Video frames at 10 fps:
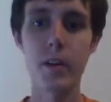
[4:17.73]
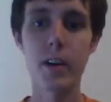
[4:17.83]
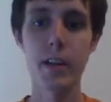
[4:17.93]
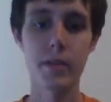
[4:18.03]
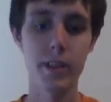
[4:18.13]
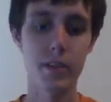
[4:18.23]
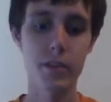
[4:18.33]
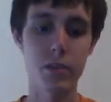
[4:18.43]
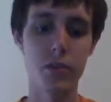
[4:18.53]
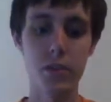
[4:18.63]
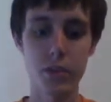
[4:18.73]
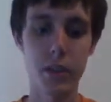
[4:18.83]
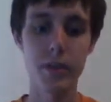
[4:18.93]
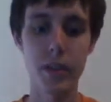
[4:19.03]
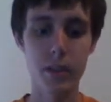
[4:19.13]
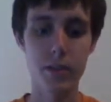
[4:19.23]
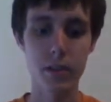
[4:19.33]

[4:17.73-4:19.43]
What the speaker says: card, and everything else gets thrown into the graveyard.